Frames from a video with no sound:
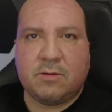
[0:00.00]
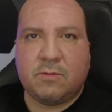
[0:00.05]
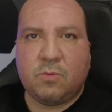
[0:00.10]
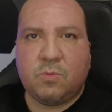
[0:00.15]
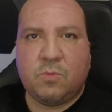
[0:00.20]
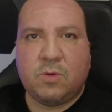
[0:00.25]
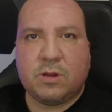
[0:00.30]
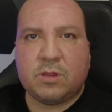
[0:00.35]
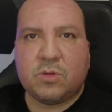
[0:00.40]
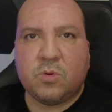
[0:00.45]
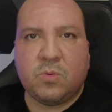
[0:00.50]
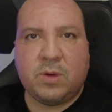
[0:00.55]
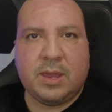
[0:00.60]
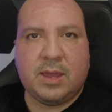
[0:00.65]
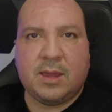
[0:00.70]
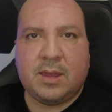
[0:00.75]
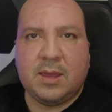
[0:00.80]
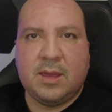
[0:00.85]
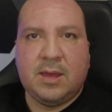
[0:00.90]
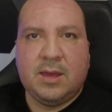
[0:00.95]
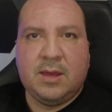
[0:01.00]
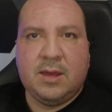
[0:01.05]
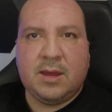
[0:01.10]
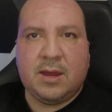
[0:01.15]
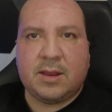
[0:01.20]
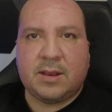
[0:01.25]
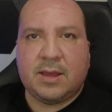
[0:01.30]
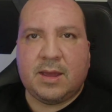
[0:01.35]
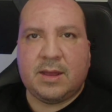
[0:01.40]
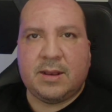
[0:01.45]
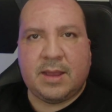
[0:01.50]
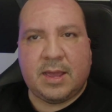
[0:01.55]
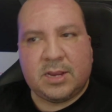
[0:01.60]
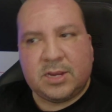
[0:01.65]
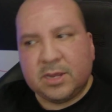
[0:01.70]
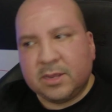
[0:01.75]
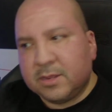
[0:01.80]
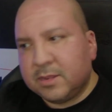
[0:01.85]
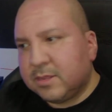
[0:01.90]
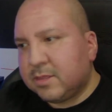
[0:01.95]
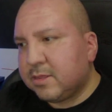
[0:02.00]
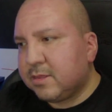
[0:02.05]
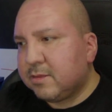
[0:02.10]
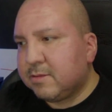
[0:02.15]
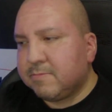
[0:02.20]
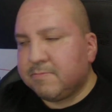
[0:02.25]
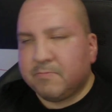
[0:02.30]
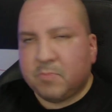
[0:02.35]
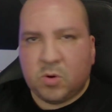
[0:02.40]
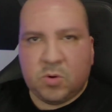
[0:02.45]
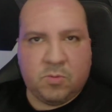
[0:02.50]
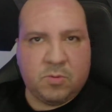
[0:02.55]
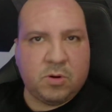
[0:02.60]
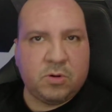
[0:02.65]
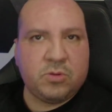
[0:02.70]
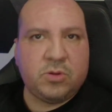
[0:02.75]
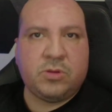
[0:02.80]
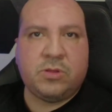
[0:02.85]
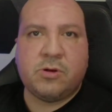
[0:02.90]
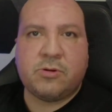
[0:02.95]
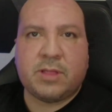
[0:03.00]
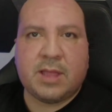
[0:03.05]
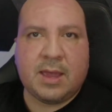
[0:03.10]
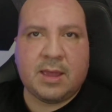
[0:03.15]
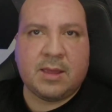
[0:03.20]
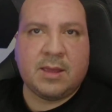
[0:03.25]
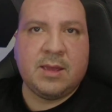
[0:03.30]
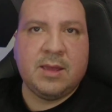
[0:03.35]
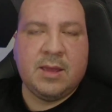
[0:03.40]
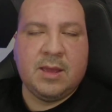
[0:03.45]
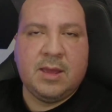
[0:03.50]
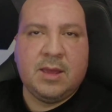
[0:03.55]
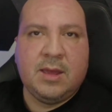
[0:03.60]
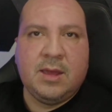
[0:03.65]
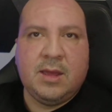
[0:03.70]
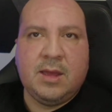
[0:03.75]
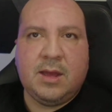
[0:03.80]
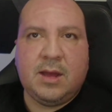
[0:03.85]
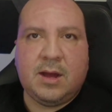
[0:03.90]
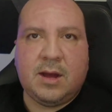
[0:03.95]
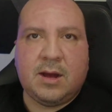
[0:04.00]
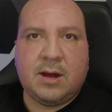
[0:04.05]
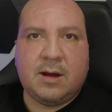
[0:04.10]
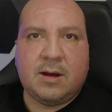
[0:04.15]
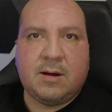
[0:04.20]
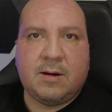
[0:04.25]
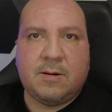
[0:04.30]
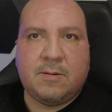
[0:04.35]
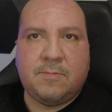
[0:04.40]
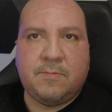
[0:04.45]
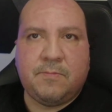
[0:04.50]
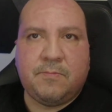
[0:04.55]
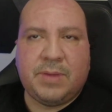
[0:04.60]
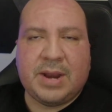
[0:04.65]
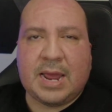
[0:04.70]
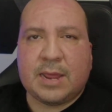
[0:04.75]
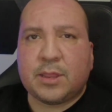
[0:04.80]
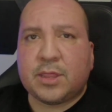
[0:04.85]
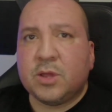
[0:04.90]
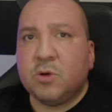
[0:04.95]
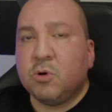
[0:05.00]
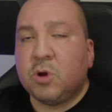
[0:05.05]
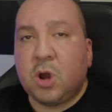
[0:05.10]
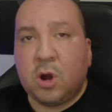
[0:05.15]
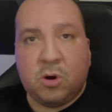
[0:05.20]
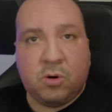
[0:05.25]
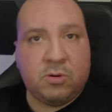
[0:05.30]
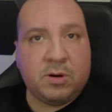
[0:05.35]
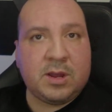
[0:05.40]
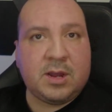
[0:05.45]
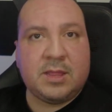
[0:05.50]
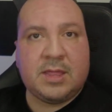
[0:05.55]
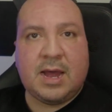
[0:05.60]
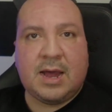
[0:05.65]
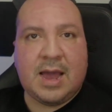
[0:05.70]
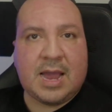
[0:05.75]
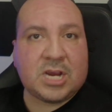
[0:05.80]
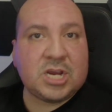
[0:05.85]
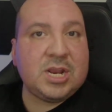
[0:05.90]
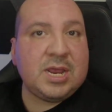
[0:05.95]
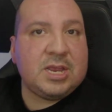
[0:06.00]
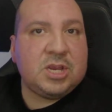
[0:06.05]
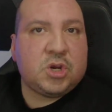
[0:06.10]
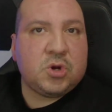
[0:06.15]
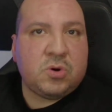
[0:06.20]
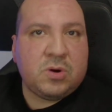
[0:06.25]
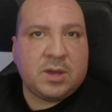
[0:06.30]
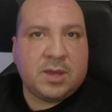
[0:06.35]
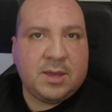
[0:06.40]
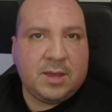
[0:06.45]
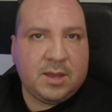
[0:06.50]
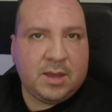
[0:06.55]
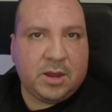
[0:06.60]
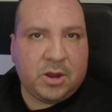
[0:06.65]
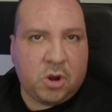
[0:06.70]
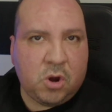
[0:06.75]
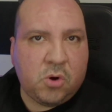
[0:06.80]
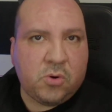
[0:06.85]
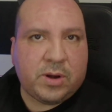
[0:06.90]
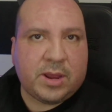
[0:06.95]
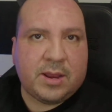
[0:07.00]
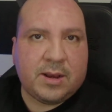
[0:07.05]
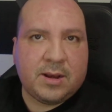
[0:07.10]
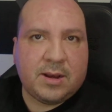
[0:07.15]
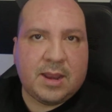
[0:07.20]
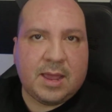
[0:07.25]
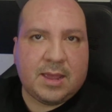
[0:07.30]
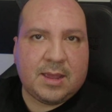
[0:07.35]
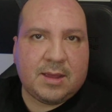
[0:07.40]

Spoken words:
once a week, and then they just boom go do their thing. But I still code because I actually enjoy coding. Like,